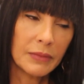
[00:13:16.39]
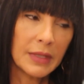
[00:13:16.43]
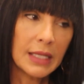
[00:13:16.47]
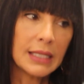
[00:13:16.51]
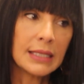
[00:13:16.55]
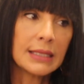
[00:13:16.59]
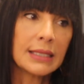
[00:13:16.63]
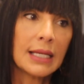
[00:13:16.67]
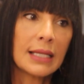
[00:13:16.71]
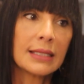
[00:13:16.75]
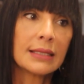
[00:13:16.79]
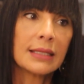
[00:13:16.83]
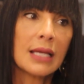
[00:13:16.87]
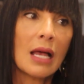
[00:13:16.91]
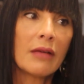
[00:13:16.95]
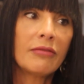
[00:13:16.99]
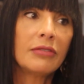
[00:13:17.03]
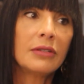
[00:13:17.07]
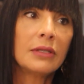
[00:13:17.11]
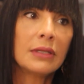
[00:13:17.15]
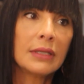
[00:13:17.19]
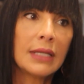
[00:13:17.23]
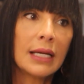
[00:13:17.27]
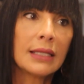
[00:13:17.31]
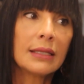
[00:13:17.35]
in
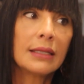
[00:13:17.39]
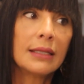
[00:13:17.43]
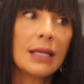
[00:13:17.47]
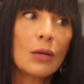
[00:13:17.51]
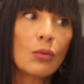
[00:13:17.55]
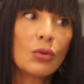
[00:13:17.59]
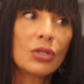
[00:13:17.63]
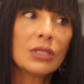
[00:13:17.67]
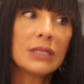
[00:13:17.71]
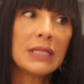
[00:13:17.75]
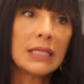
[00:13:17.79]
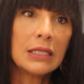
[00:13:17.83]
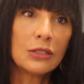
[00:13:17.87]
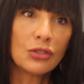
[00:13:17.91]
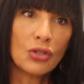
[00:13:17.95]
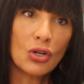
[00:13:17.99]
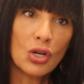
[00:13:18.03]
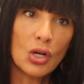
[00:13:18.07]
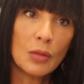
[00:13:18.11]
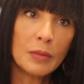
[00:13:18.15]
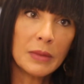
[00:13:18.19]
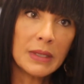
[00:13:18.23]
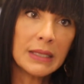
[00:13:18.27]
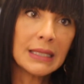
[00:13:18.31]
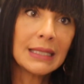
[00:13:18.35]
SAT-7 that they were
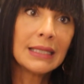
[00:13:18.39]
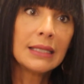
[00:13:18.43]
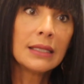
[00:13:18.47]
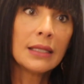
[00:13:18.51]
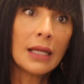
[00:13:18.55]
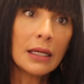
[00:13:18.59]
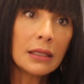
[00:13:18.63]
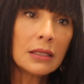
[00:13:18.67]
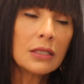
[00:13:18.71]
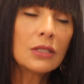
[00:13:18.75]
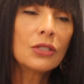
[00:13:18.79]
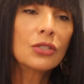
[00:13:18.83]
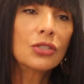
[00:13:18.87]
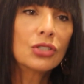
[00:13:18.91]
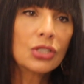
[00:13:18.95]
determined not